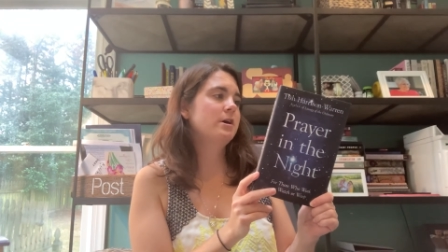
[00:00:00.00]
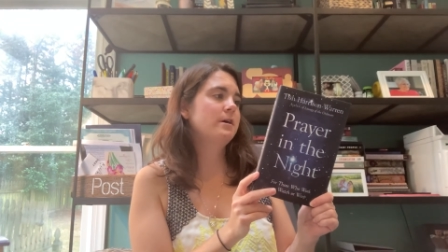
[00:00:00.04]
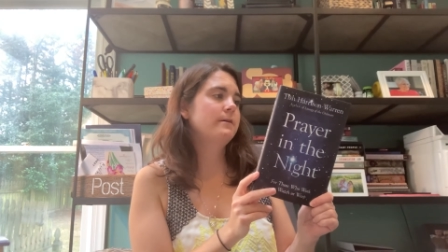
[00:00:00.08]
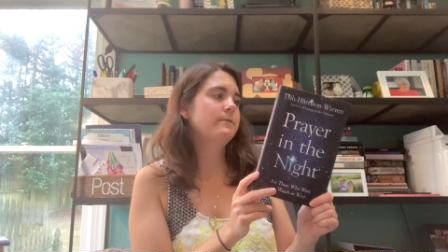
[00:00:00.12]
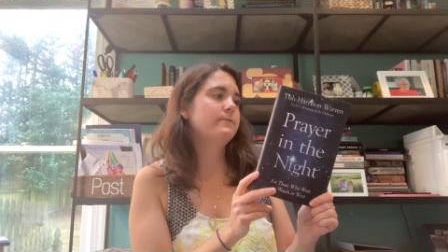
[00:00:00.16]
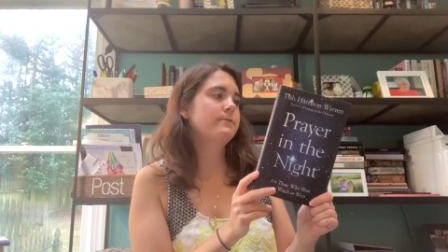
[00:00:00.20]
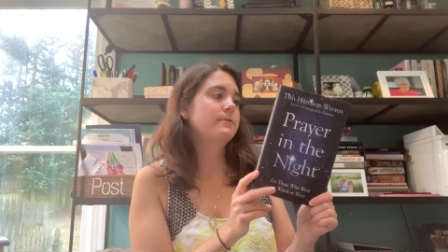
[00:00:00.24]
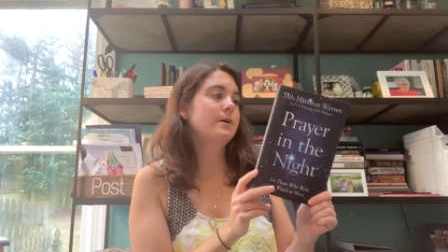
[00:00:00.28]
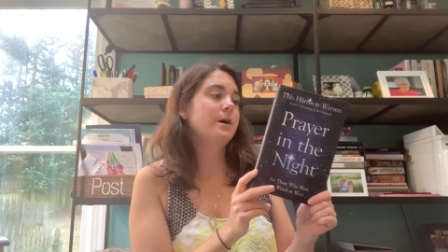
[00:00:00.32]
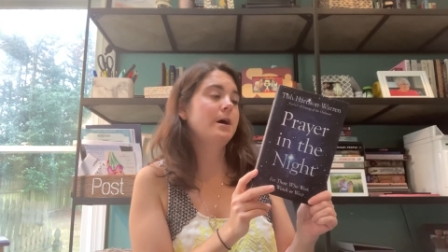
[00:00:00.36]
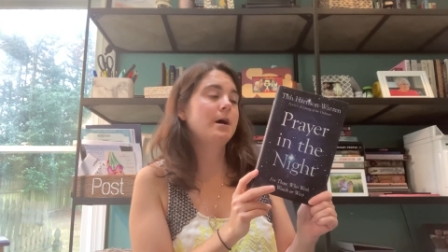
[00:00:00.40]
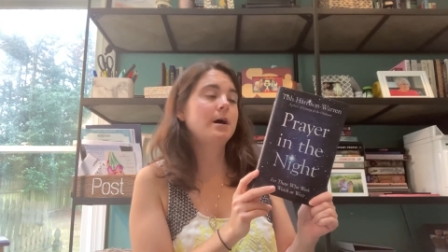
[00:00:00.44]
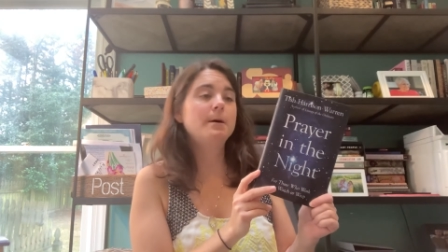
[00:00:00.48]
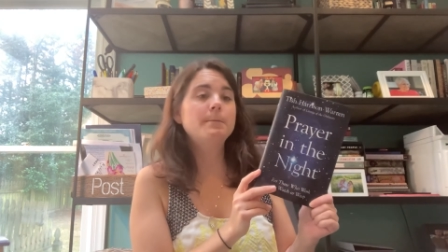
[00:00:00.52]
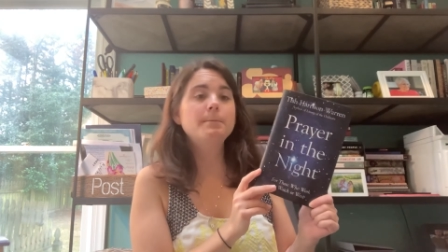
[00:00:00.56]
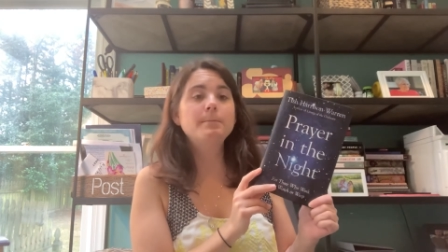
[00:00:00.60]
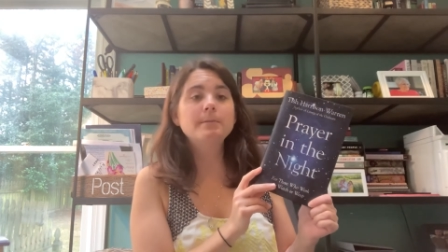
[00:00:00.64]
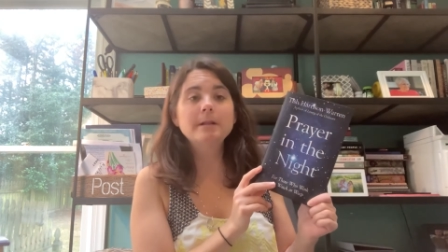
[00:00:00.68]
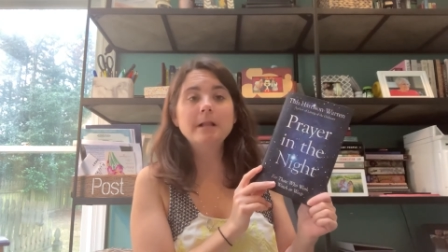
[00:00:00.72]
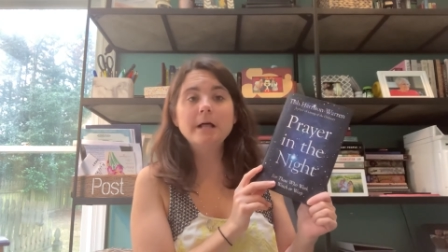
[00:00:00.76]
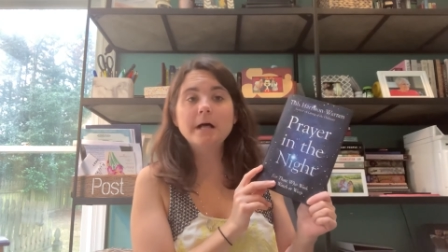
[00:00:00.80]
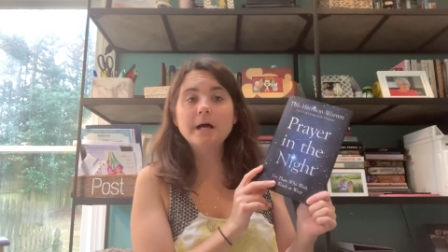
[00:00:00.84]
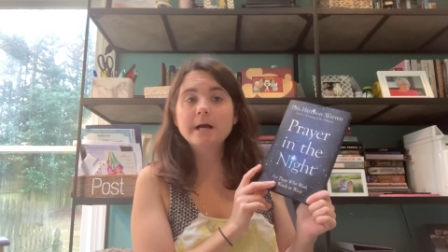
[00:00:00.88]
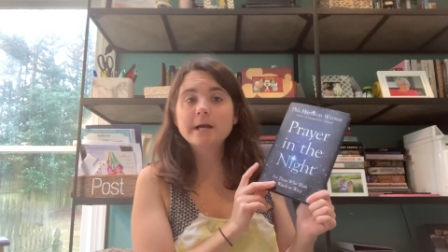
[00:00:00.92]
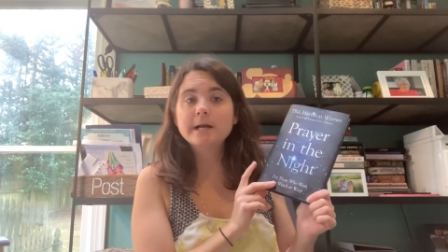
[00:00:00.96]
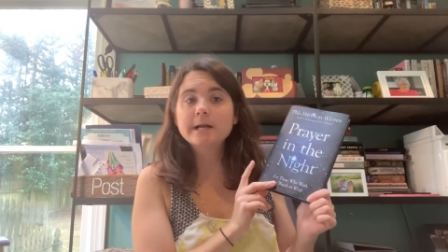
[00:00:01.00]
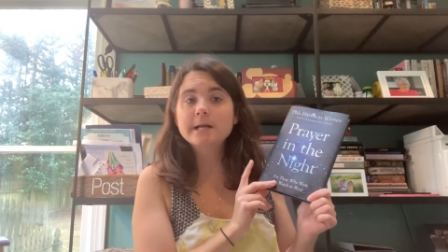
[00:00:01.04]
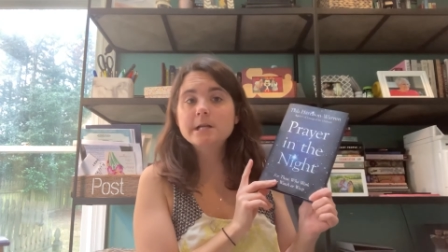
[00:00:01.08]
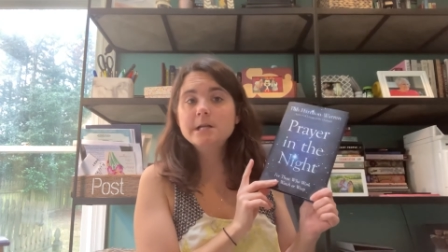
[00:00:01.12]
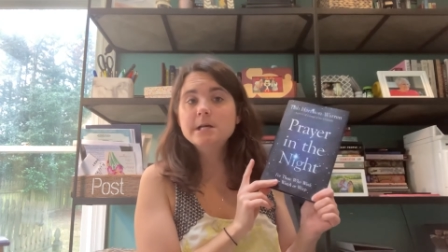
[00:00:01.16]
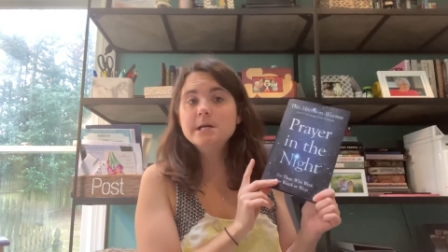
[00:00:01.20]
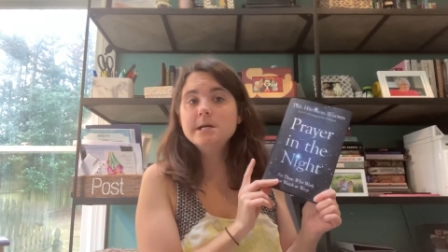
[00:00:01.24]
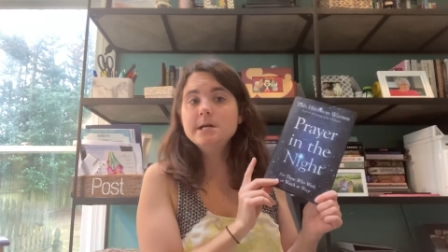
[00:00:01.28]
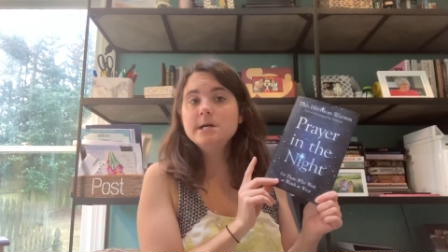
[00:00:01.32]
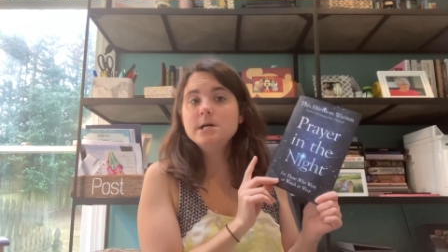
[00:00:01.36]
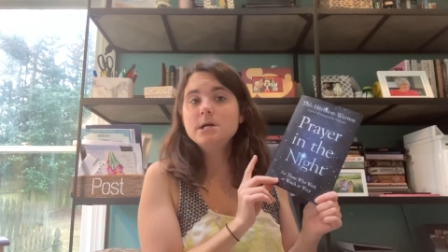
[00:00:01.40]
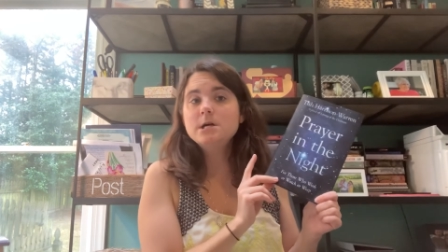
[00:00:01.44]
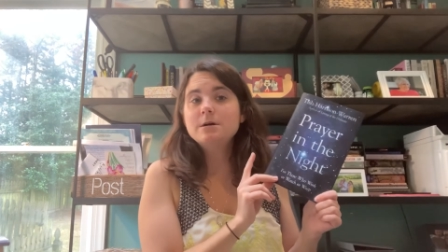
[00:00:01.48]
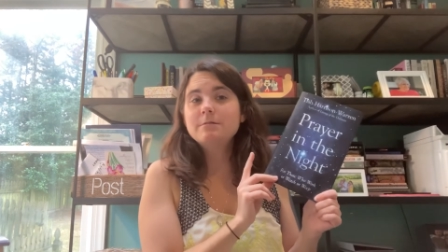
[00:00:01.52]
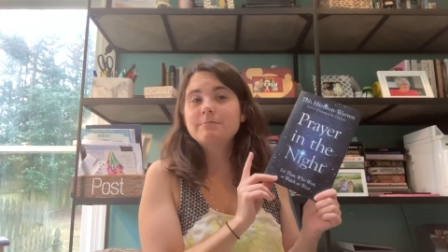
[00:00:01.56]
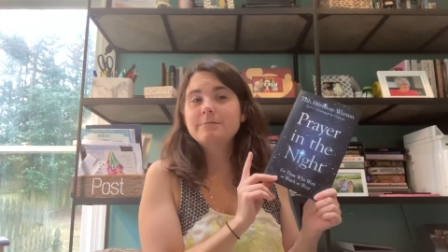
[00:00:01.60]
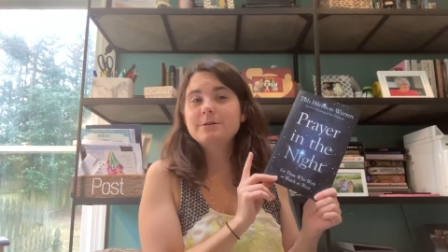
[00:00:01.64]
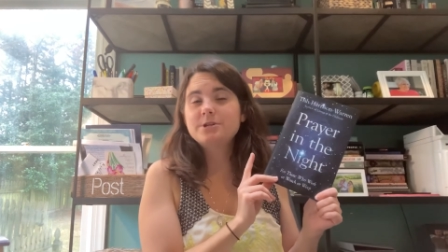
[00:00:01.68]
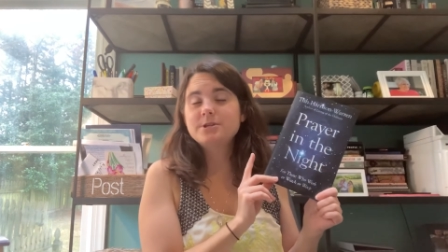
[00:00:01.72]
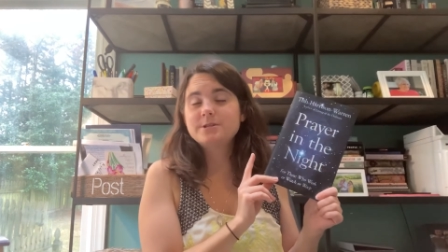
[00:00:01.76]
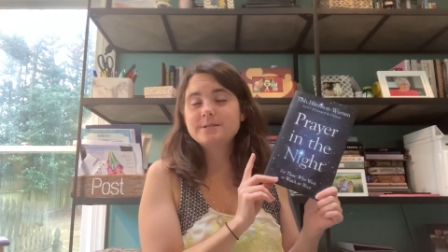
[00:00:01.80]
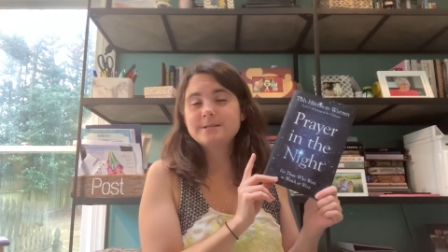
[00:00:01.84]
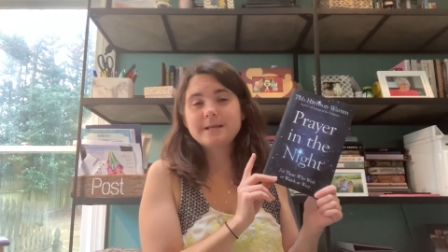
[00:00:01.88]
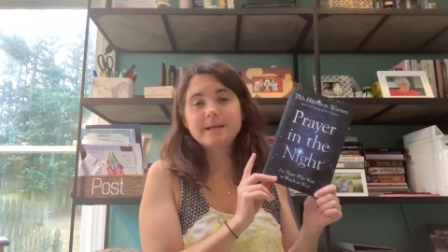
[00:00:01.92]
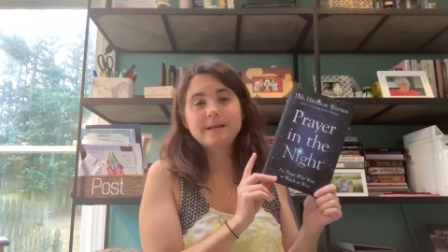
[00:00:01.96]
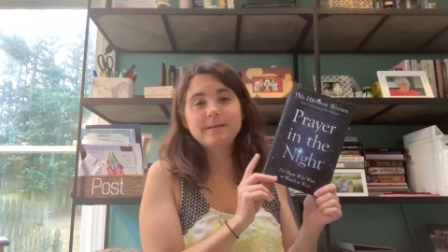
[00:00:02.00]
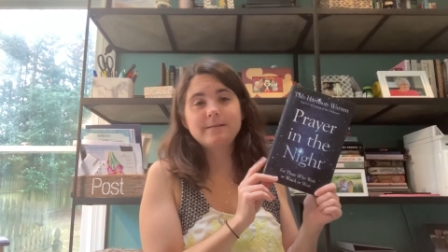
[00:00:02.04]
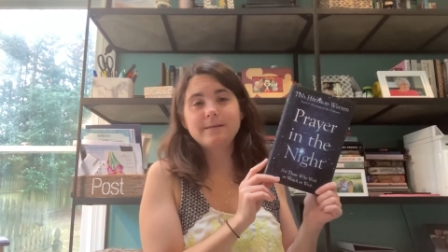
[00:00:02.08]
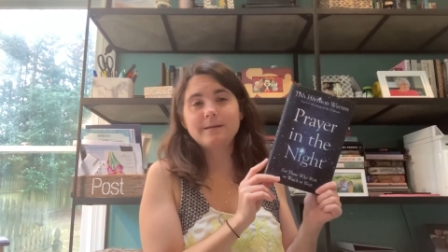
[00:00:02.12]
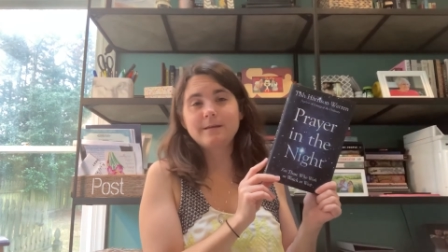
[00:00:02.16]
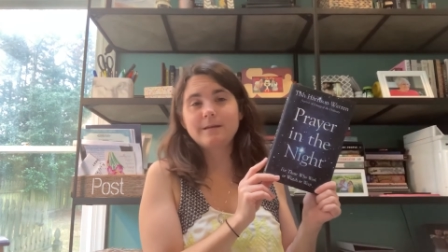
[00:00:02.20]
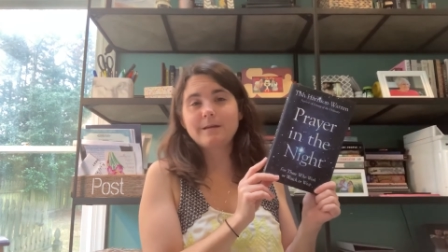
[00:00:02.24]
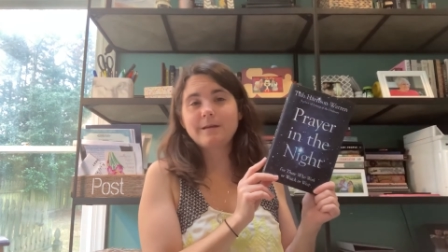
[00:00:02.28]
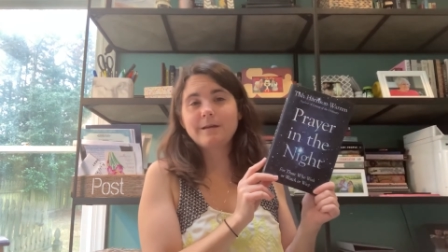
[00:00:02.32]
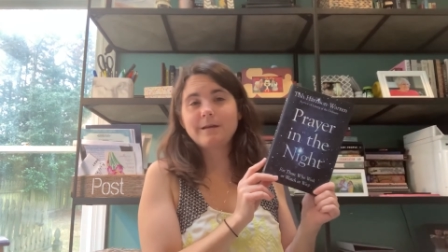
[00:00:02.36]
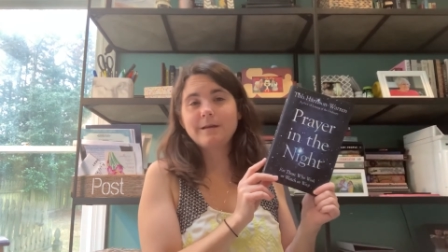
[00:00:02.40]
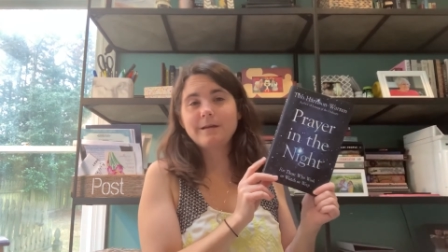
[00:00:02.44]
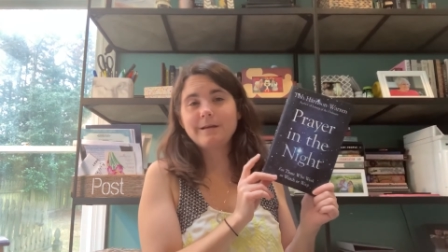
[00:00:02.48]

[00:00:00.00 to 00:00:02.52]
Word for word: of Compline, which is, I think,